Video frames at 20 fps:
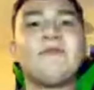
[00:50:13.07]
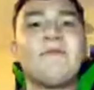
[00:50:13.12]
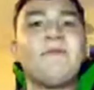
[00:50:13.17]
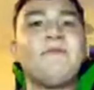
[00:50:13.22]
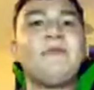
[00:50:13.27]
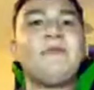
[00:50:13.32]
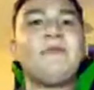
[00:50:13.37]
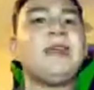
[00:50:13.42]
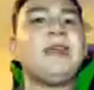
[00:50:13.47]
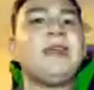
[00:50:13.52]

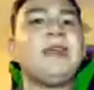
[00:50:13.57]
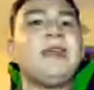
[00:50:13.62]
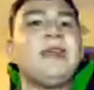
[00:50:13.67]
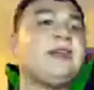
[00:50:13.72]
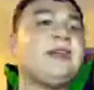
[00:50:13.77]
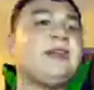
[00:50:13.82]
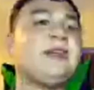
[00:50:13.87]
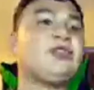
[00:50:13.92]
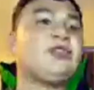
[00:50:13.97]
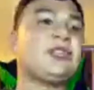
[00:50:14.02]
be able
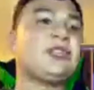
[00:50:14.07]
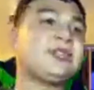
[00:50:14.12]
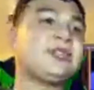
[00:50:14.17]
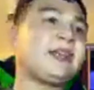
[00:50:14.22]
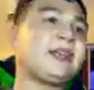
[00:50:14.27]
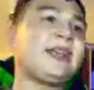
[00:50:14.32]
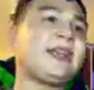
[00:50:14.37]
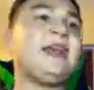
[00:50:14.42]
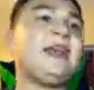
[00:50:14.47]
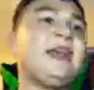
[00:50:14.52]
to
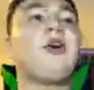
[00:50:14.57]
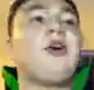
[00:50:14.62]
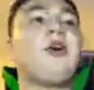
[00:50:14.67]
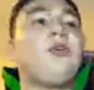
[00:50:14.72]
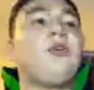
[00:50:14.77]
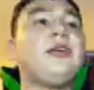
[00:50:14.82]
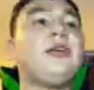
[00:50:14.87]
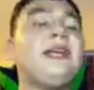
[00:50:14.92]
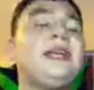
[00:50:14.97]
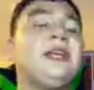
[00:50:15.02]
just
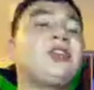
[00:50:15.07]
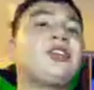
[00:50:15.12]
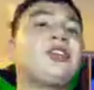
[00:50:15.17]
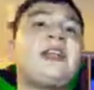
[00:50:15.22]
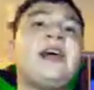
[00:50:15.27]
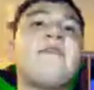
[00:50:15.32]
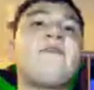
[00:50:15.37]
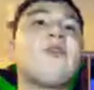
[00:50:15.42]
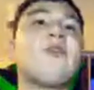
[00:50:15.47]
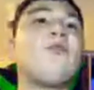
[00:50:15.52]
kill each
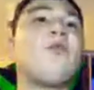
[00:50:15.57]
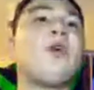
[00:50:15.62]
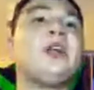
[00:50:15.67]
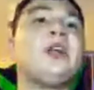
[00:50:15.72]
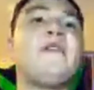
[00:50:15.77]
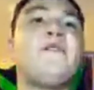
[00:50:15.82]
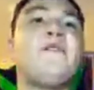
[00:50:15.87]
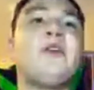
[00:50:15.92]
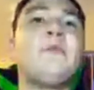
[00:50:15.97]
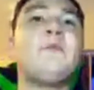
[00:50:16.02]
and every one
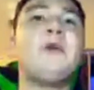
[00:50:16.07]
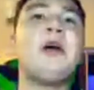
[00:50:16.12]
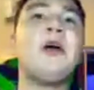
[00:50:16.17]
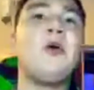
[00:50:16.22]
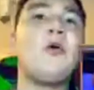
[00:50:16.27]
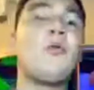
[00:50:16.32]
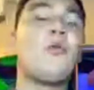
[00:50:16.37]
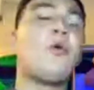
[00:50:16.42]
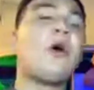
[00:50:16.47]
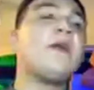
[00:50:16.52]
of them
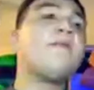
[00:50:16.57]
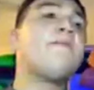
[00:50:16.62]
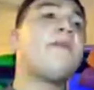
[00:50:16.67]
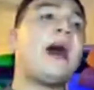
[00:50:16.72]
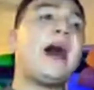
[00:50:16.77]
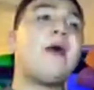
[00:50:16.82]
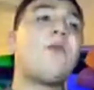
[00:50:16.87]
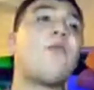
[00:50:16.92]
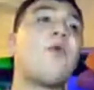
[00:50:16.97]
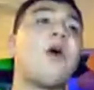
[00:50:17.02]
one
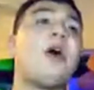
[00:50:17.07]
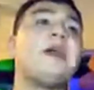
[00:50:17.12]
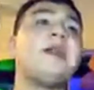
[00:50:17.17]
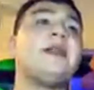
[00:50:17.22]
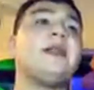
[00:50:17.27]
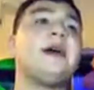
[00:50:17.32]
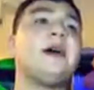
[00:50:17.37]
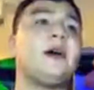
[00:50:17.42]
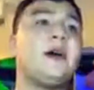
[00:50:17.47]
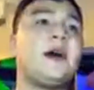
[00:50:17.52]
by
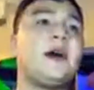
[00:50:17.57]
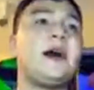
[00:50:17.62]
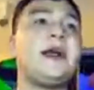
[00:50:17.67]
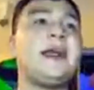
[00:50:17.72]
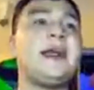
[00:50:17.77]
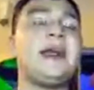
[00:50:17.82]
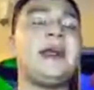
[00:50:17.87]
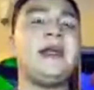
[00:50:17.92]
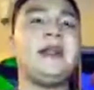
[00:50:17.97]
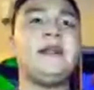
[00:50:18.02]
one
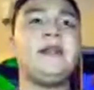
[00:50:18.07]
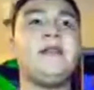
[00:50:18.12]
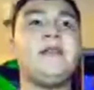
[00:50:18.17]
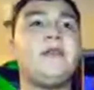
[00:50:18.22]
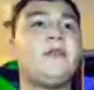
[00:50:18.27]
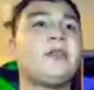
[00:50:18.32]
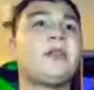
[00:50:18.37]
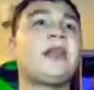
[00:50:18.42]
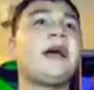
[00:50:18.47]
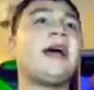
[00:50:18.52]
in
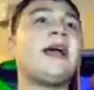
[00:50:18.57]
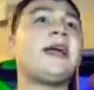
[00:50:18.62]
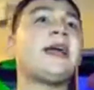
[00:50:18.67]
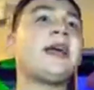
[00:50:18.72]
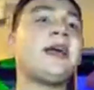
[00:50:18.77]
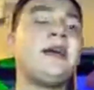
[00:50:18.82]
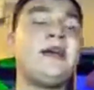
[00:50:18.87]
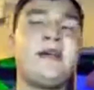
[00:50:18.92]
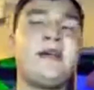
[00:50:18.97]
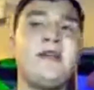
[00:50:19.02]

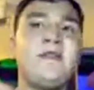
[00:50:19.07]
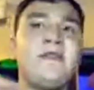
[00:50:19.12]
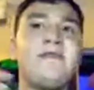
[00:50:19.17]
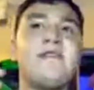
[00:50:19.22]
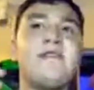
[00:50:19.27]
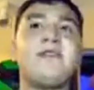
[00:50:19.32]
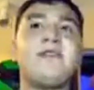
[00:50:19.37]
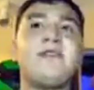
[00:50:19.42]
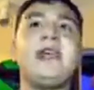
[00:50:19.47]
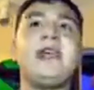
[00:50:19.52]

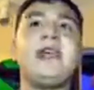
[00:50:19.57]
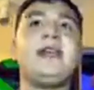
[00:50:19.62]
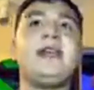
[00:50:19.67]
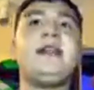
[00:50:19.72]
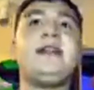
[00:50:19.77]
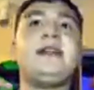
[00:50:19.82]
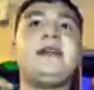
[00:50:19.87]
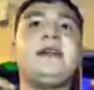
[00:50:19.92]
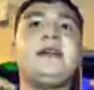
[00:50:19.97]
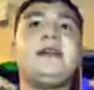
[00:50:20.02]

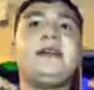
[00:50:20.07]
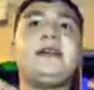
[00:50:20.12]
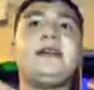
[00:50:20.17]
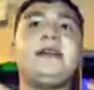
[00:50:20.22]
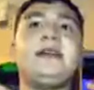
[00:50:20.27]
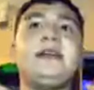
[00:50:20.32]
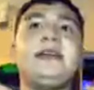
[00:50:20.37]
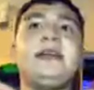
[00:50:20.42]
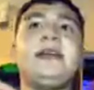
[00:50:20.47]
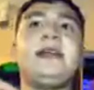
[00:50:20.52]
in
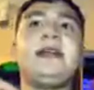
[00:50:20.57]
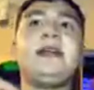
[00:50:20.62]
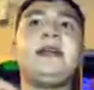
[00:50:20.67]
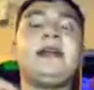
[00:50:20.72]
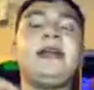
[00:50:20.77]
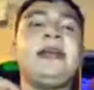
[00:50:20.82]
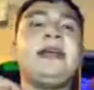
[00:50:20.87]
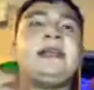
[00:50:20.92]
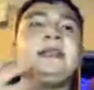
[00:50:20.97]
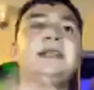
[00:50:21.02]

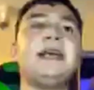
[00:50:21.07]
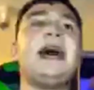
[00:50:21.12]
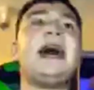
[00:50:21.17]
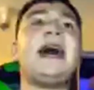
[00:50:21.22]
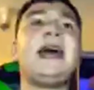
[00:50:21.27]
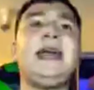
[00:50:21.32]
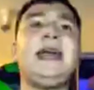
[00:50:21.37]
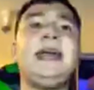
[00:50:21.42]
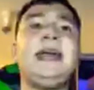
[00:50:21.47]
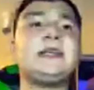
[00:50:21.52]
his
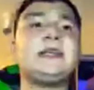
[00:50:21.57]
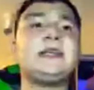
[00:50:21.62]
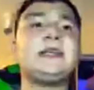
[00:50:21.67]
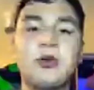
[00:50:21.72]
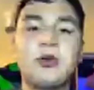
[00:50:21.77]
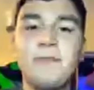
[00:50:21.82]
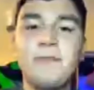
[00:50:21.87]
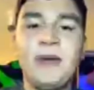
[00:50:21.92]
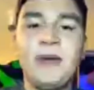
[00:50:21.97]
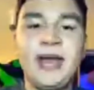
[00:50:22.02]
at his
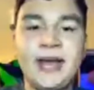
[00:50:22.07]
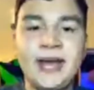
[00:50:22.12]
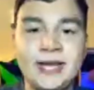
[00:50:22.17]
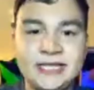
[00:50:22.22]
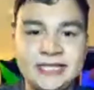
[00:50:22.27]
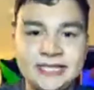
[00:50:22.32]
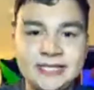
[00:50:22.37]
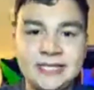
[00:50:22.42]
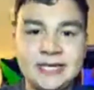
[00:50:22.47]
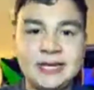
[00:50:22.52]
own
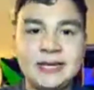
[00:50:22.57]
pace,